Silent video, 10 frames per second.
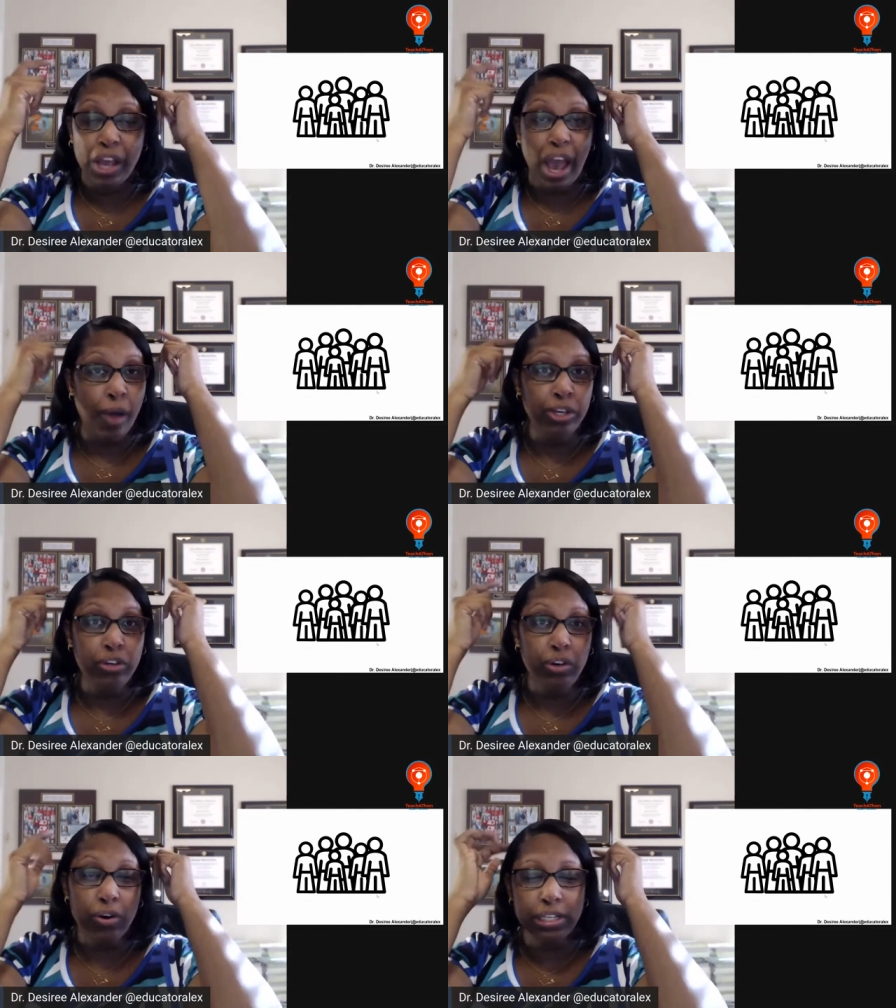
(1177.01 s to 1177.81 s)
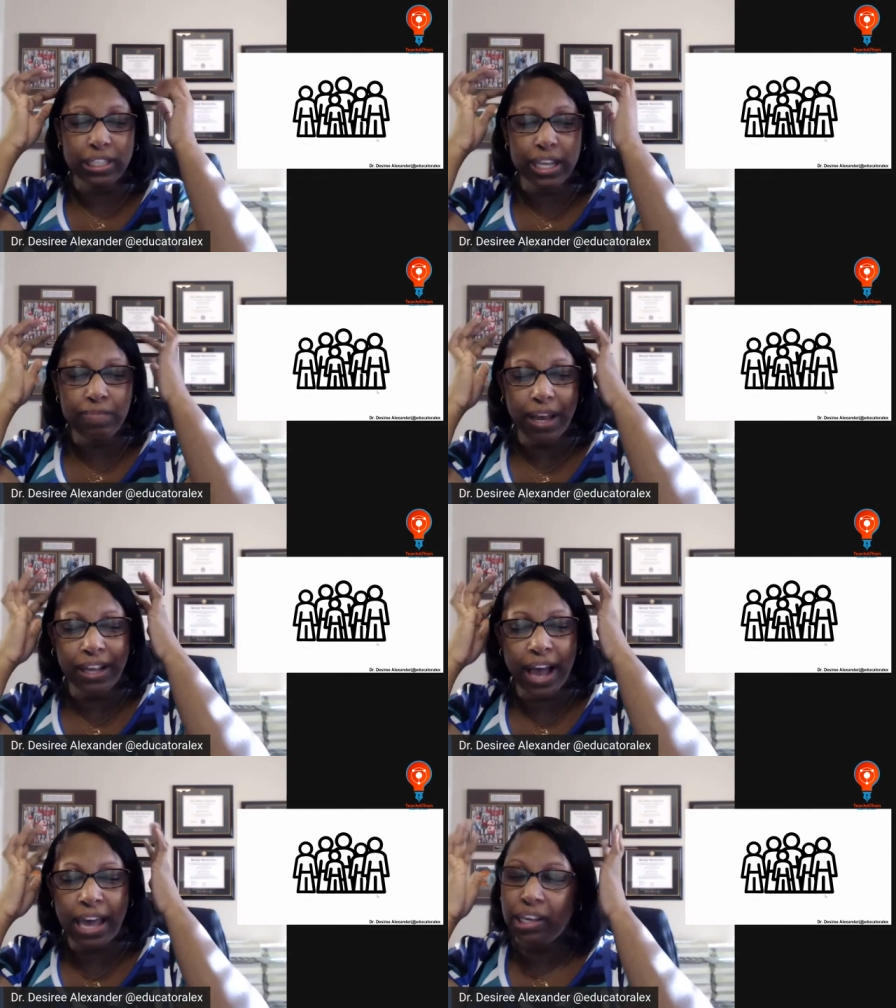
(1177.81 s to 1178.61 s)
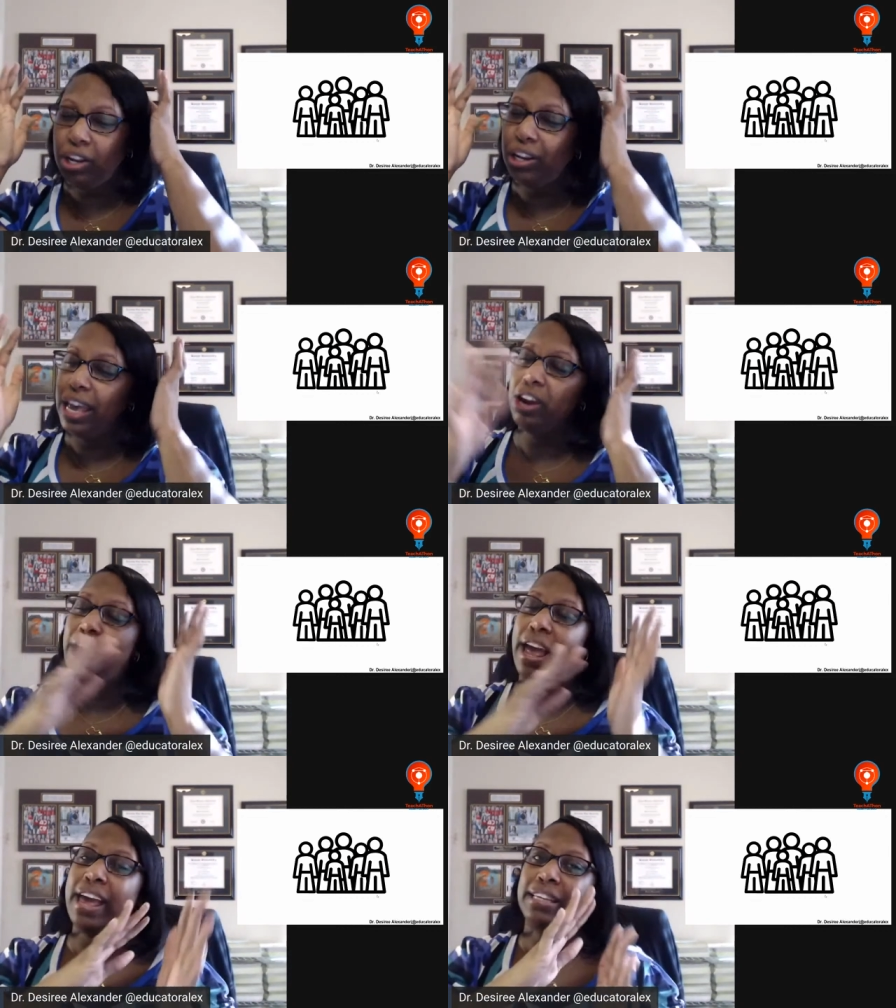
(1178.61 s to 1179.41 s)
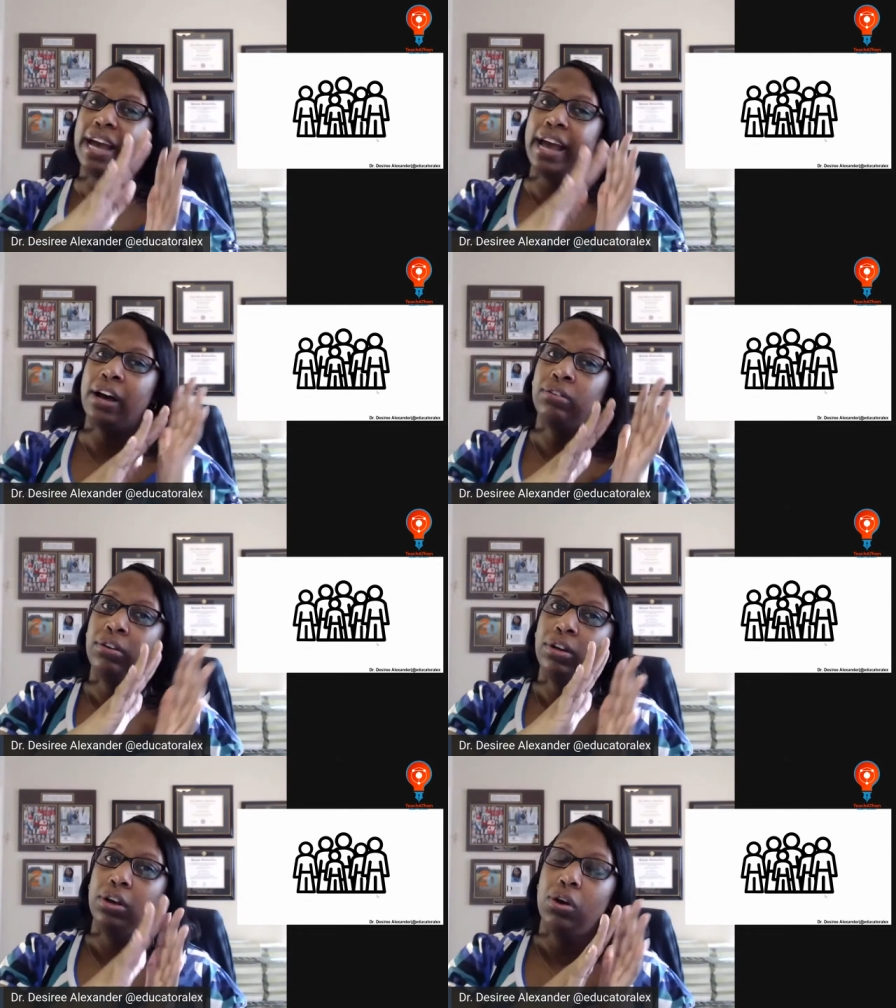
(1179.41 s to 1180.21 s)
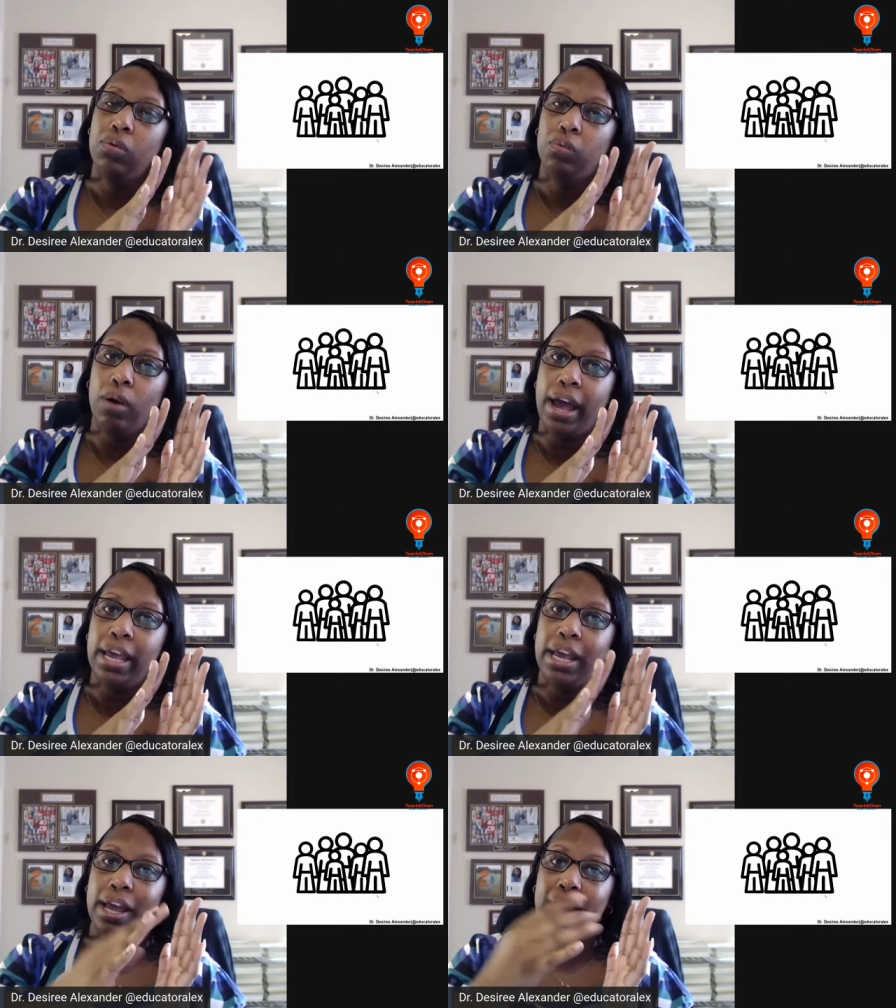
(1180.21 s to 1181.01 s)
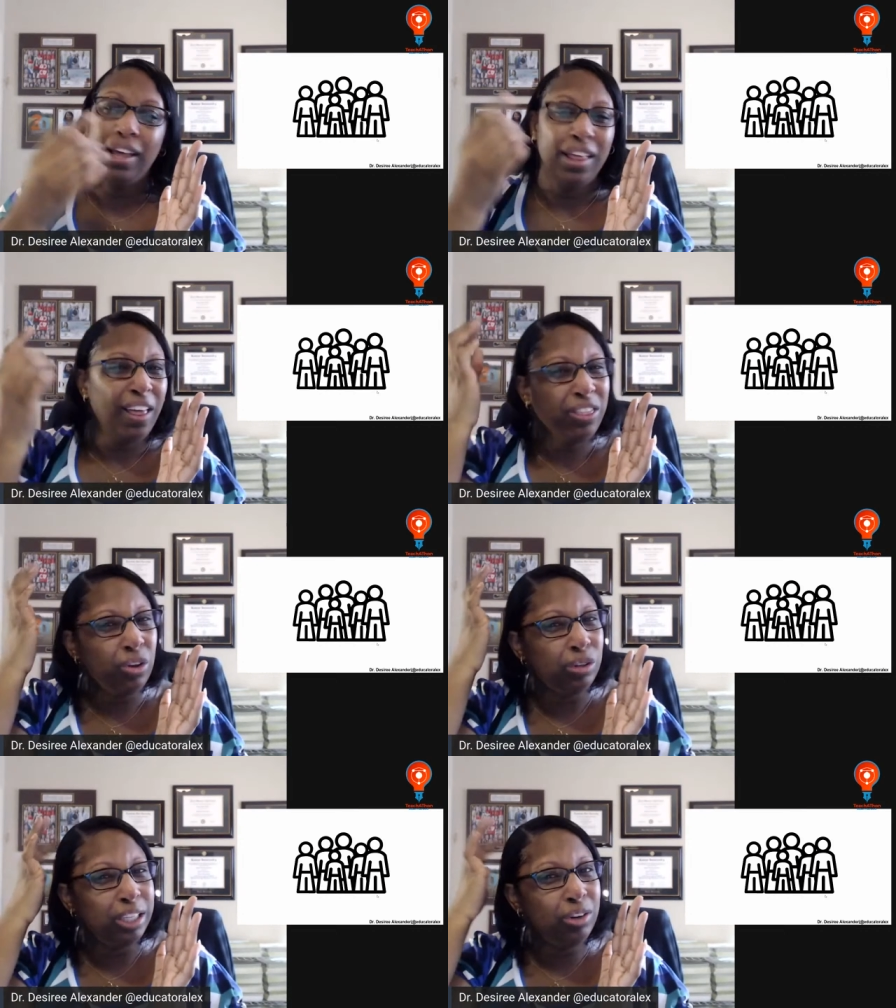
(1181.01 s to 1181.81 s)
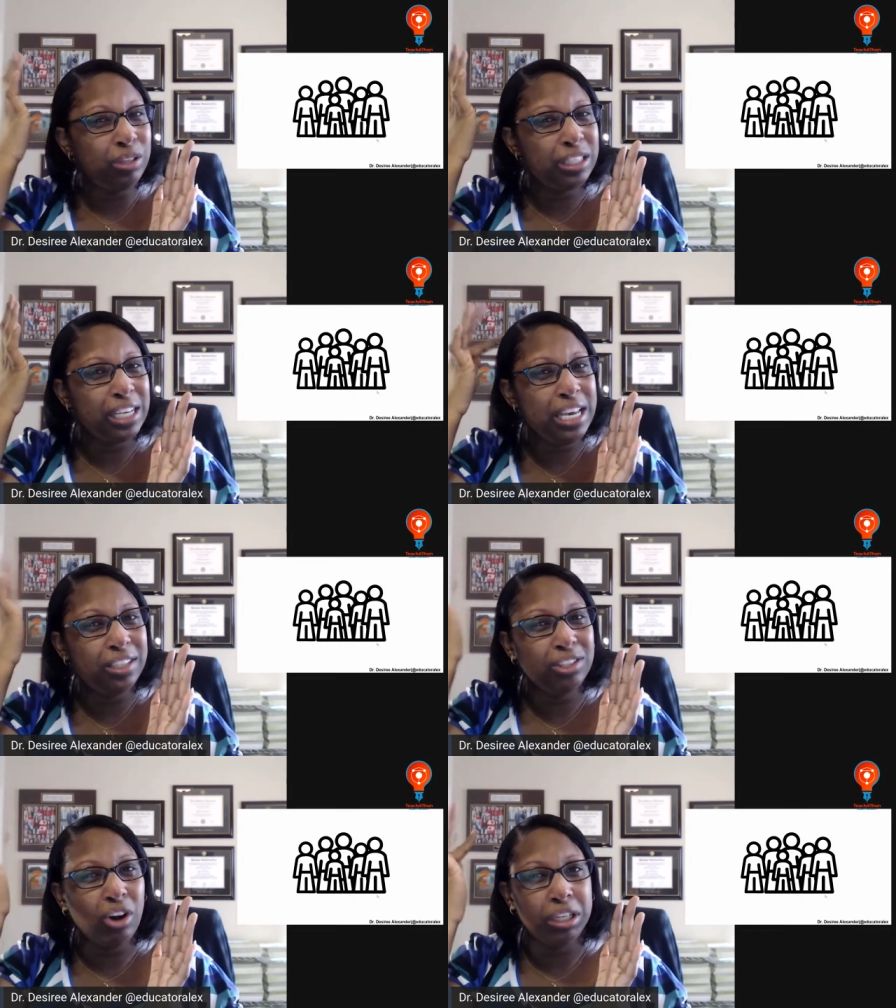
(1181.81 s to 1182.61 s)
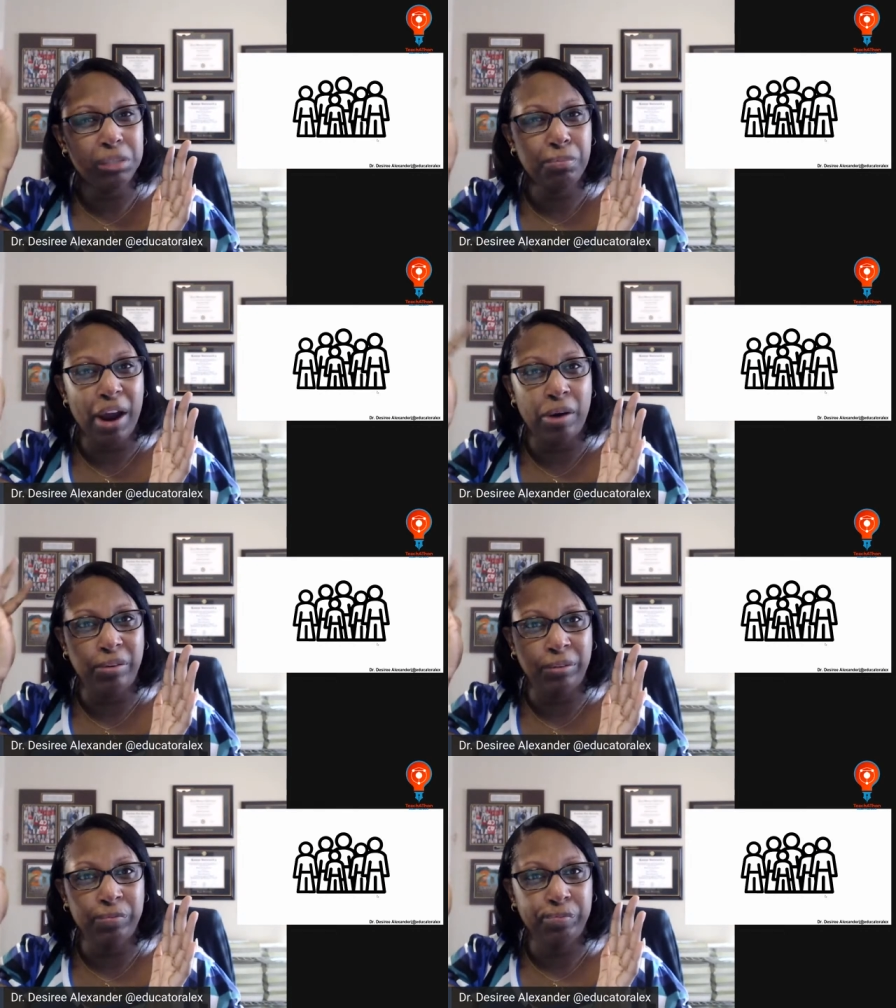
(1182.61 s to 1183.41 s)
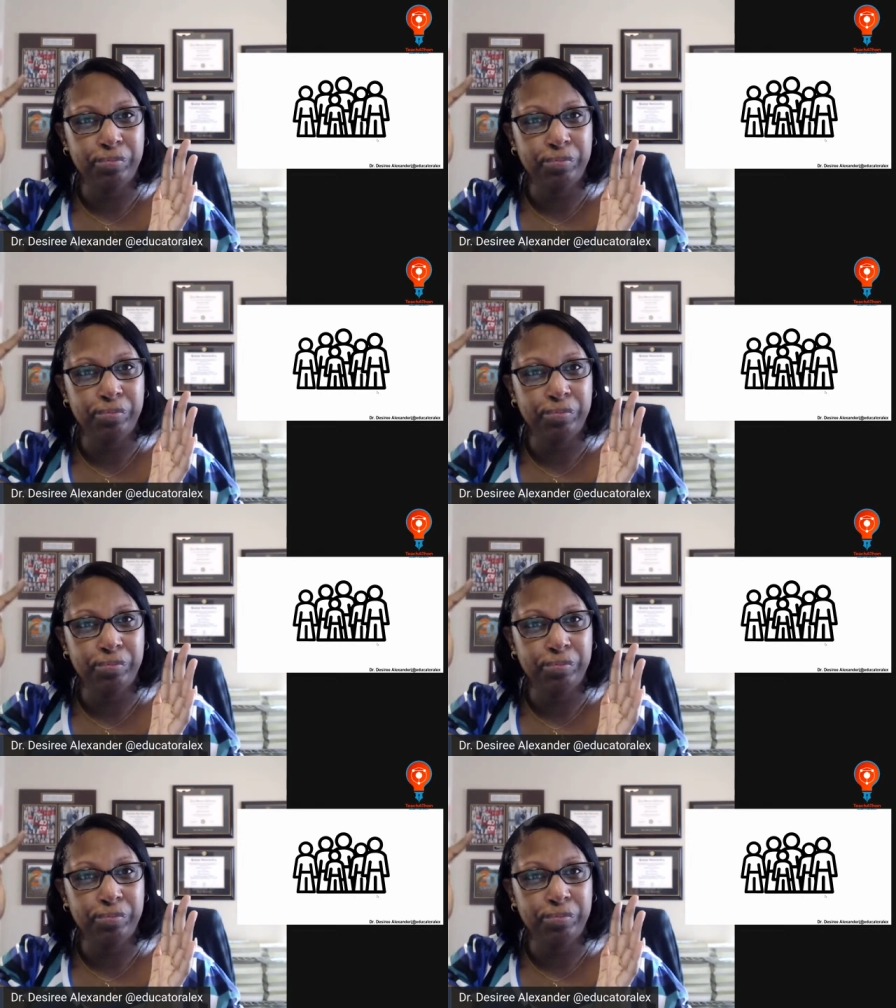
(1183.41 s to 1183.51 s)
And when you go to sleep at night and you lay your head down, right, those little seeds start sprouting.